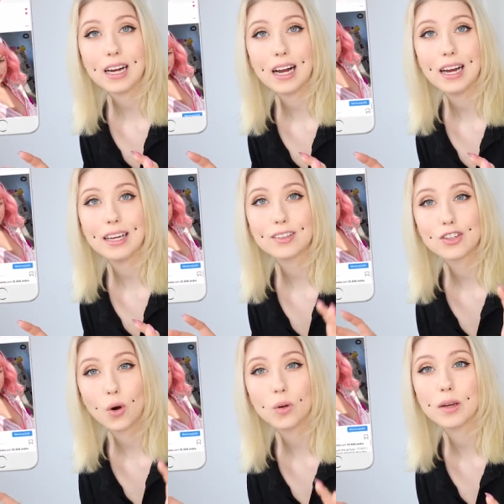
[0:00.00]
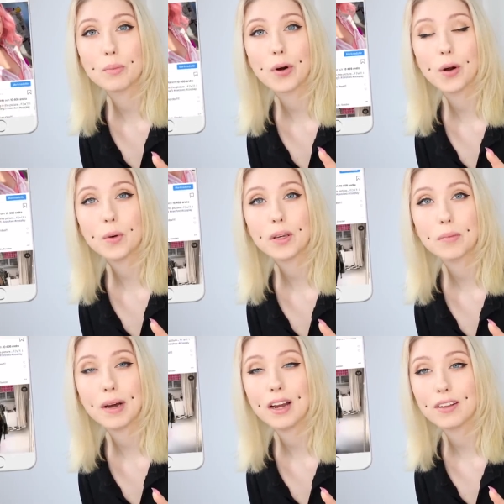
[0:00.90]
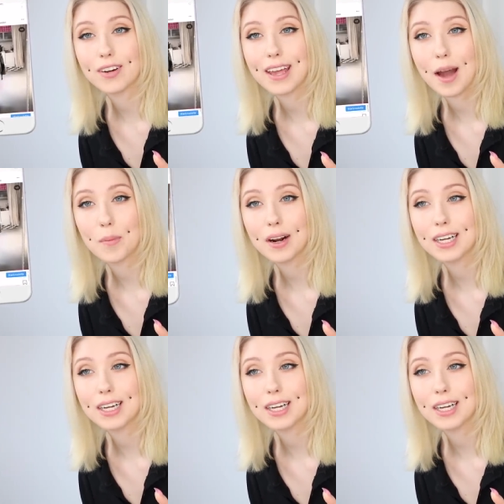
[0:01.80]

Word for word: I totally broke my other camera.